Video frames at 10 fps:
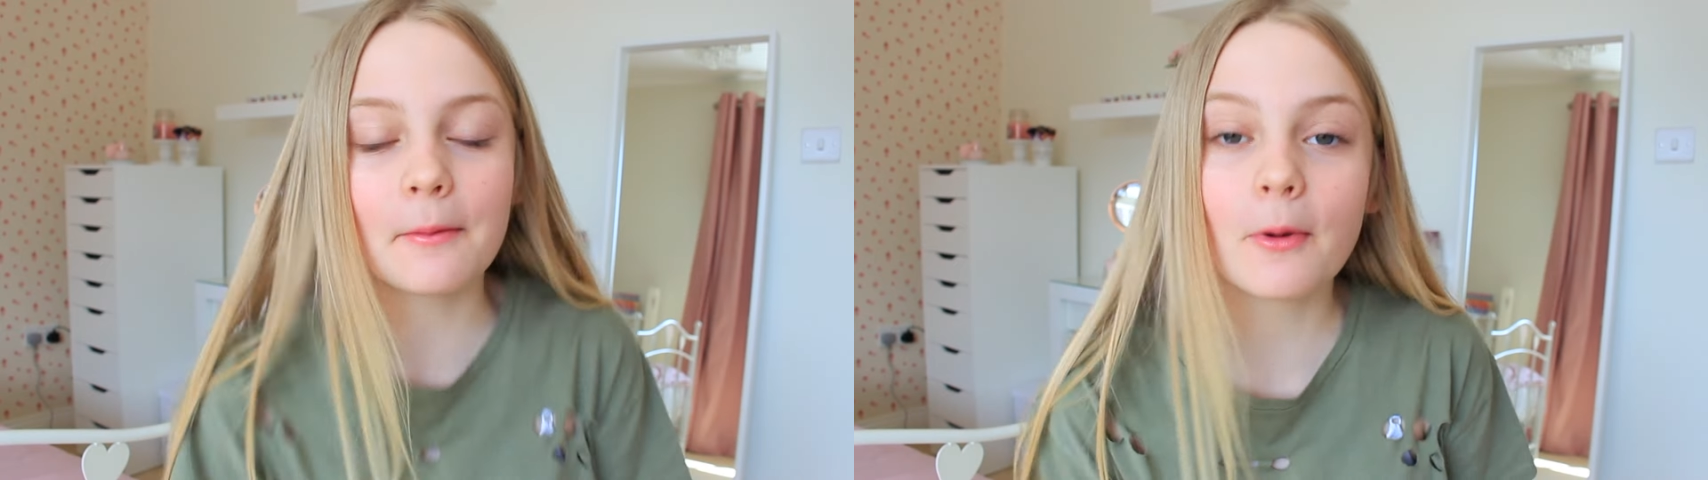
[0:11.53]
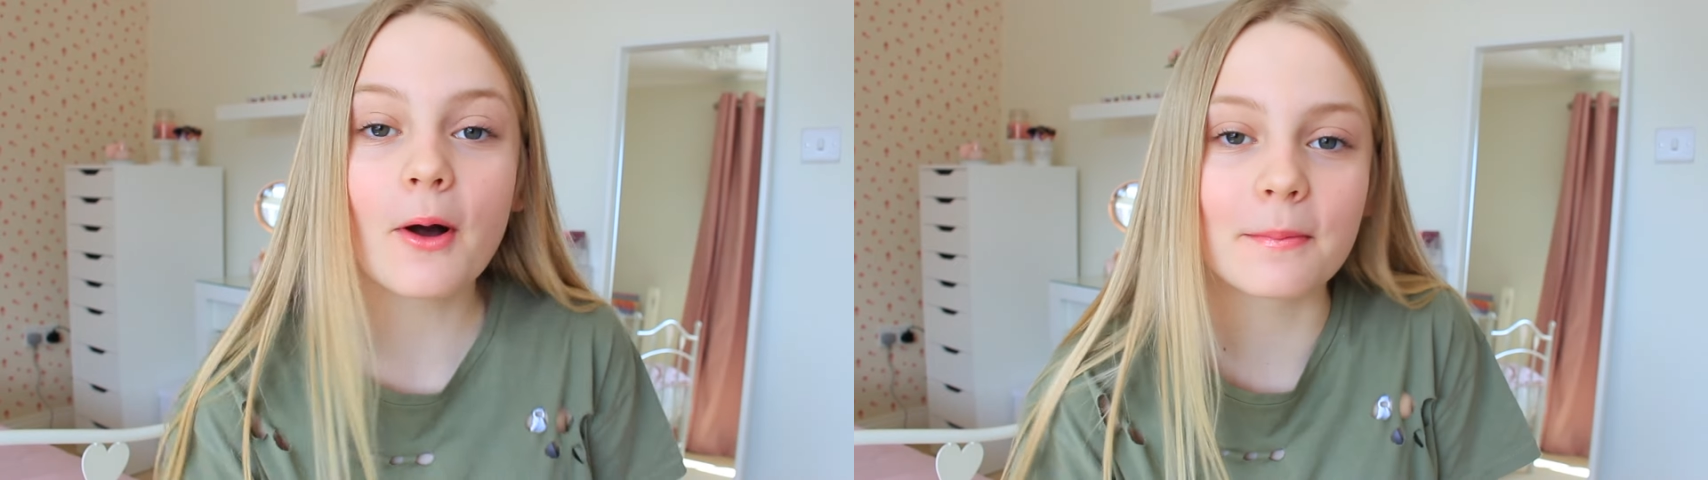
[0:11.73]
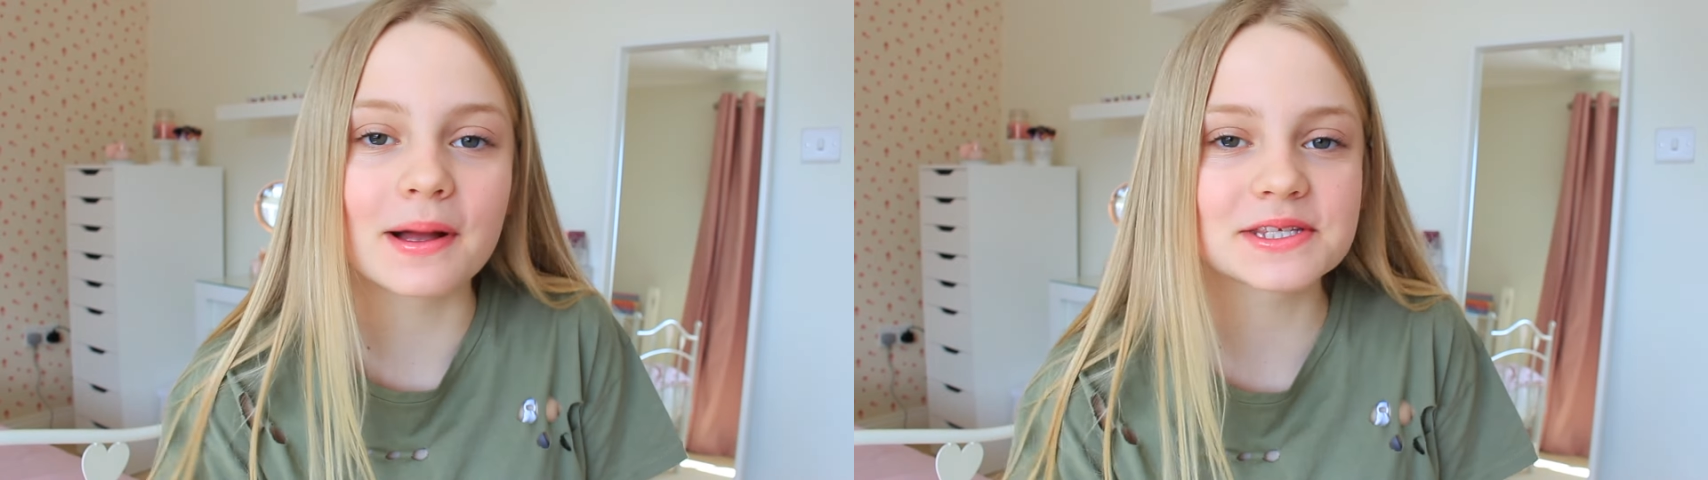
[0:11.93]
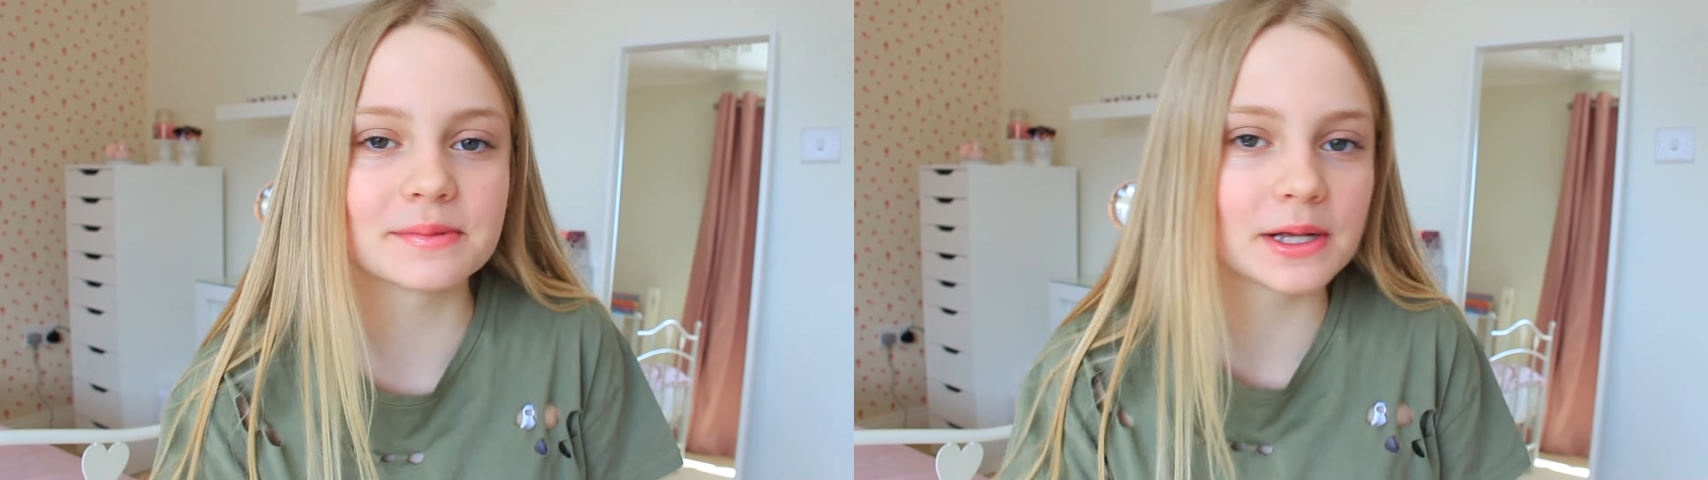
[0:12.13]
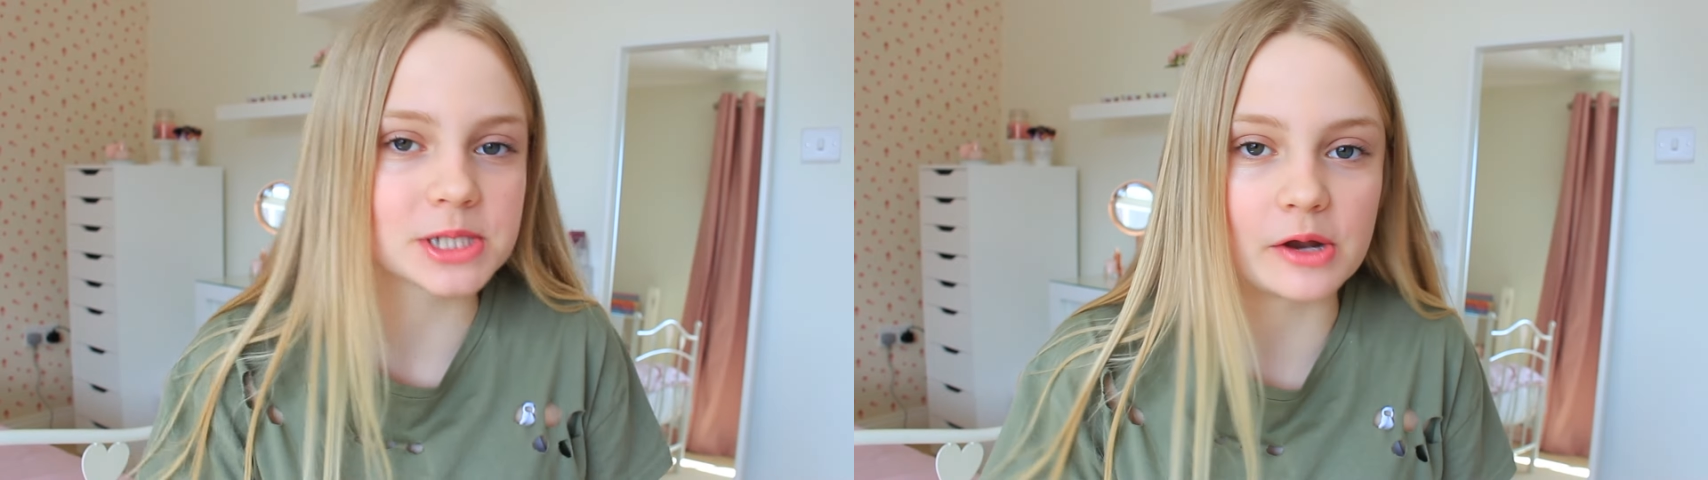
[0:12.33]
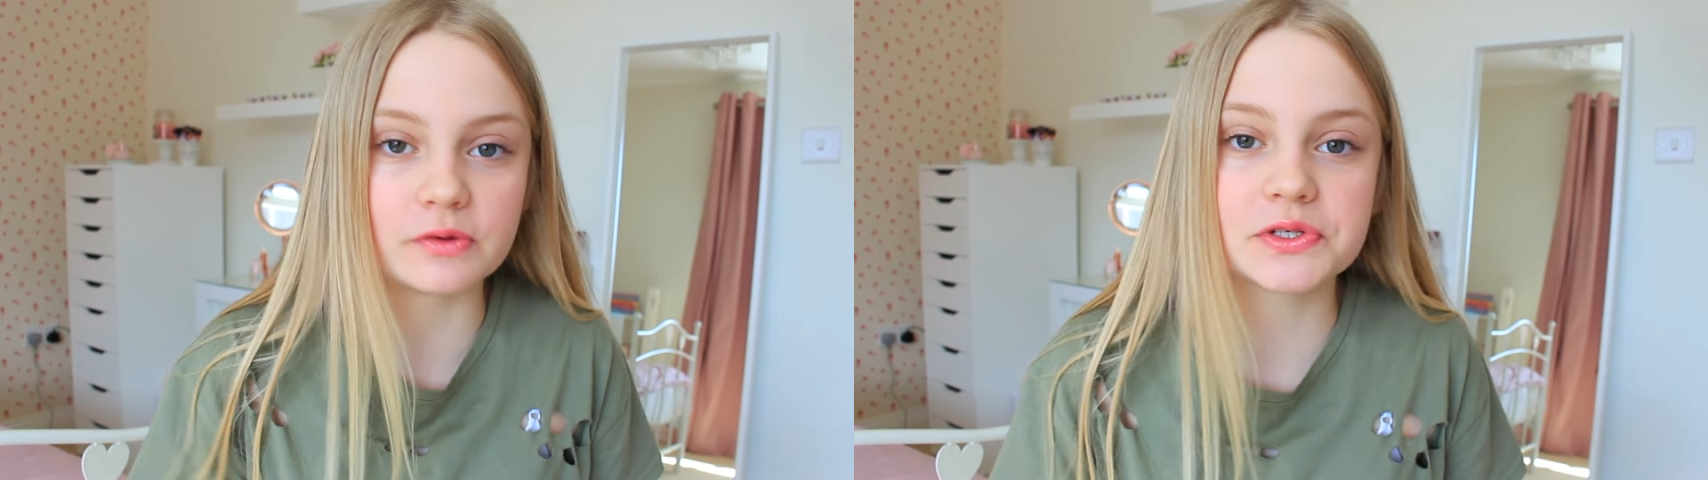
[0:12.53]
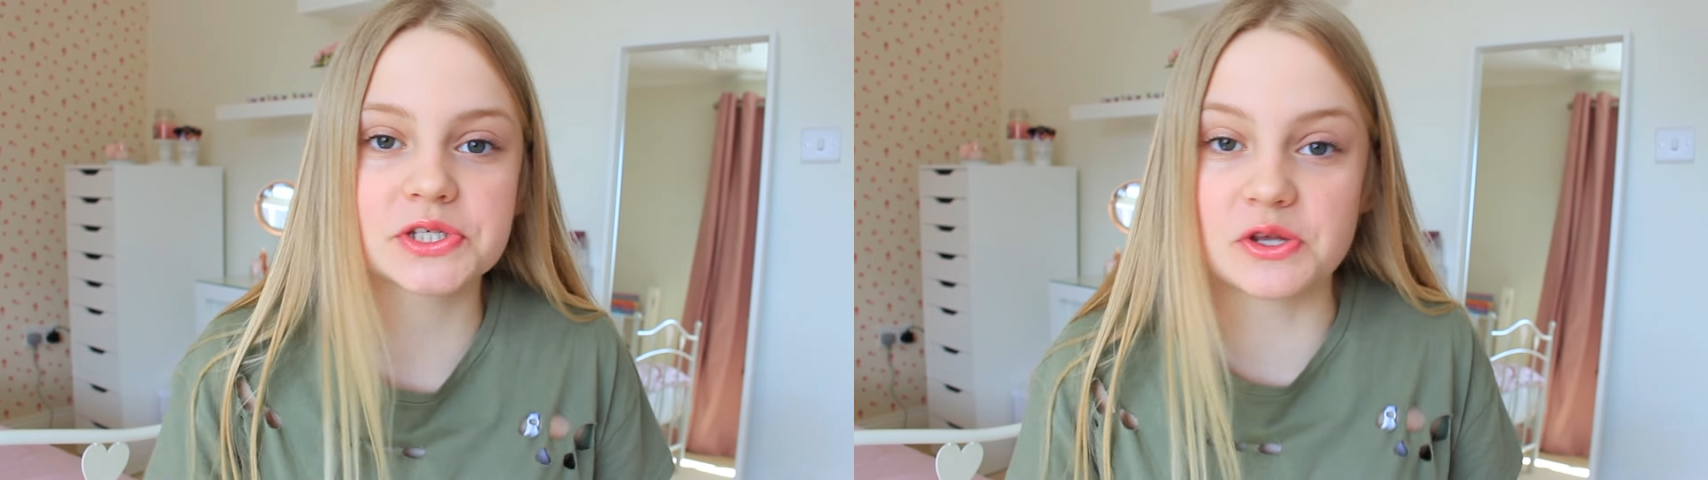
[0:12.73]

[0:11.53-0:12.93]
and welcome back to my channel.